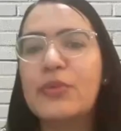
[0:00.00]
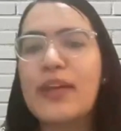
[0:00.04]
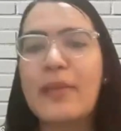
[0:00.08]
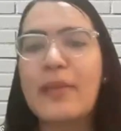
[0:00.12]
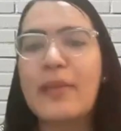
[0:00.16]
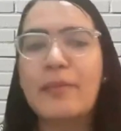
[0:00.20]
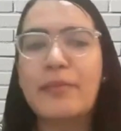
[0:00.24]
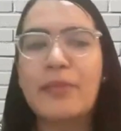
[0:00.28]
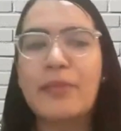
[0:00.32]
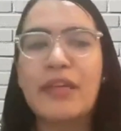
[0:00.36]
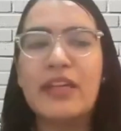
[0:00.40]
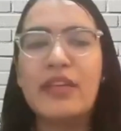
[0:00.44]

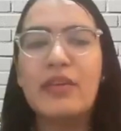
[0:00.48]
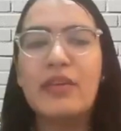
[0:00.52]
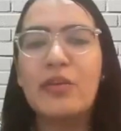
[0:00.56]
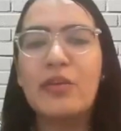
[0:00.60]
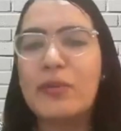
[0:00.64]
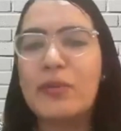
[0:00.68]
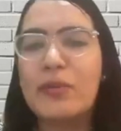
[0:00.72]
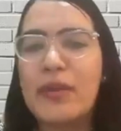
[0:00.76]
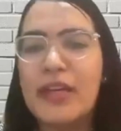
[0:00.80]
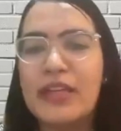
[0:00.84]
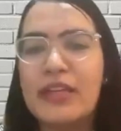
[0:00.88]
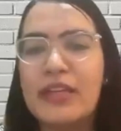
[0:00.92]
campaign
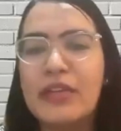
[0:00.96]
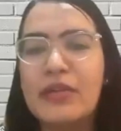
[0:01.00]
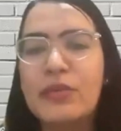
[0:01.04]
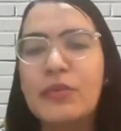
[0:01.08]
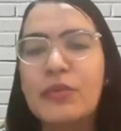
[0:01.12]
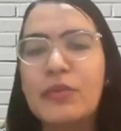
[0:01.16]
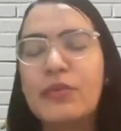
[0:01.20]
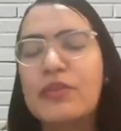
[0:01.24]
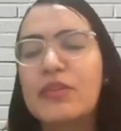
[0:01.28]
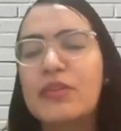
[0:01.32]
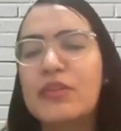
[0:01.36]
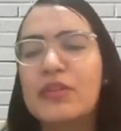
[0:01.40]
or my new
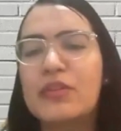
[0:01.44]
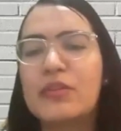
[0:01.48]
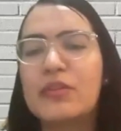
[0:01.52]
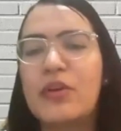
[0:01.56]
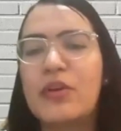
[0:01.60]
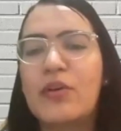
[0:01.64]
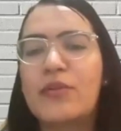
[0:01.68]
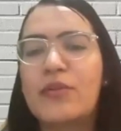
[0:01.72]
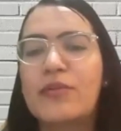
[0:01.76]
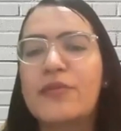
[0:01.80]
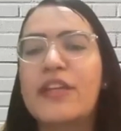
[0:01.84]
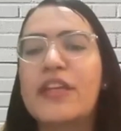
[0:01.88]

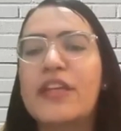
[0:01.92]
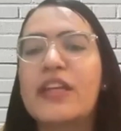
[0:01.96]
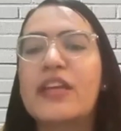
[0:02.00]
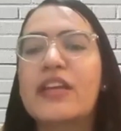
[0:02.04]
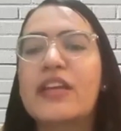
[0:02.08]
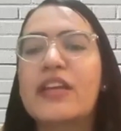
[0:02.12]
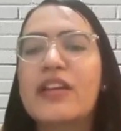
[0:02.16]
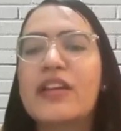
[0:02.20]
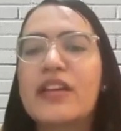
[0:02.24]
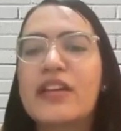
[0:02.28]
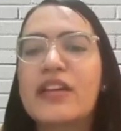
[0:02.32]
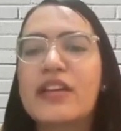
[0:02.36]

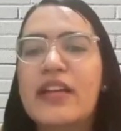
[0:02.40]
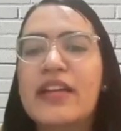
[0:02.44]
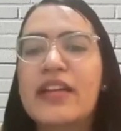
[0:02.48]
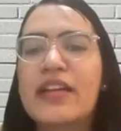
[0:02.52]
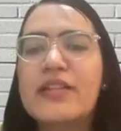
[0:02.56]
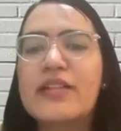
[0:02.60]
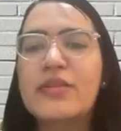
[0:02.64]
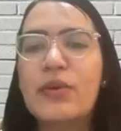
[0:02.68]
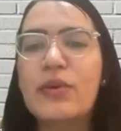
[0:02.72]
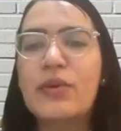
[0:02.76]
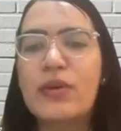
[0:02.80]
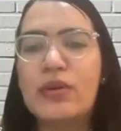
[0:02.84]
offering,
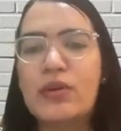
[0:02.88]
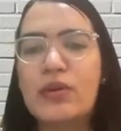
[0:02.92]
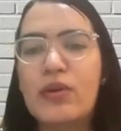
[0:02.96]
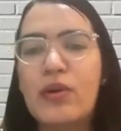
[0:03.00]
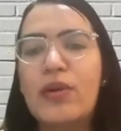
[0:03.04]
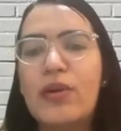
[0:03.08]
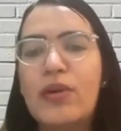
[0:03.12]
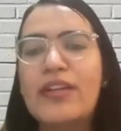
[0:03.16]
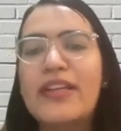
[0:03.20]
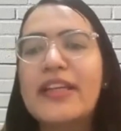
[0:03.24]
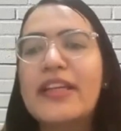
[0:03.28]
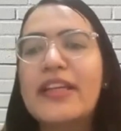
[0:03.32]
right? So
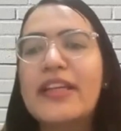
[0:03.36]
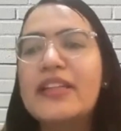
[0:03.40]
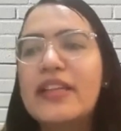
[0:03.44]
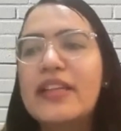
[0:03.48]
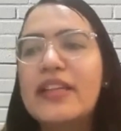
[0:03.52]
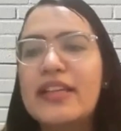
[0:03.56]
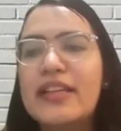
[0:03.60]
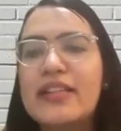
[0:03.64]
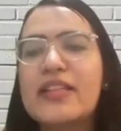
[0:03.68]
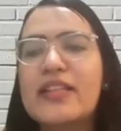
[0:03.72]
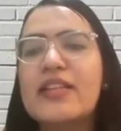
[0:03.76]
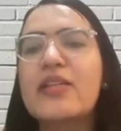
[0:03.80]
already
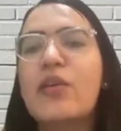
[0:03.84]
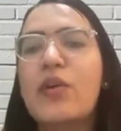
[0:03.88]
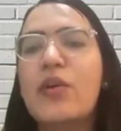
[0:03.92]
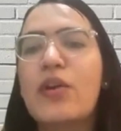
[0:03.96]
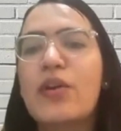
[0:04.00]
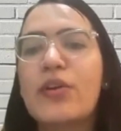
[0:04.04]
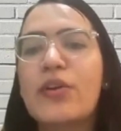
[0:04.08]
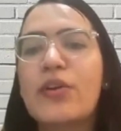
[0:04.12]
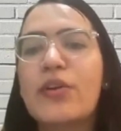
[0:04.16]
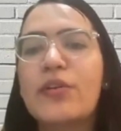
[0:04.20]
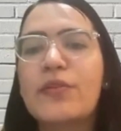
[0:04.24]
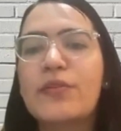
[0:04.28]
there is a
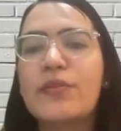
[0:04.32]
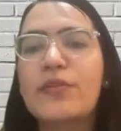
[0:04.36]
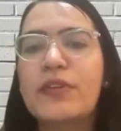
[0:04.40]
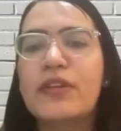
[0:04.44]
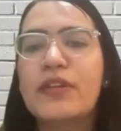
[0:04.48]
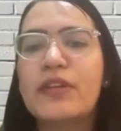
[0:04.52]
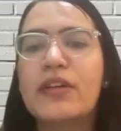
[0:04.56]
lot of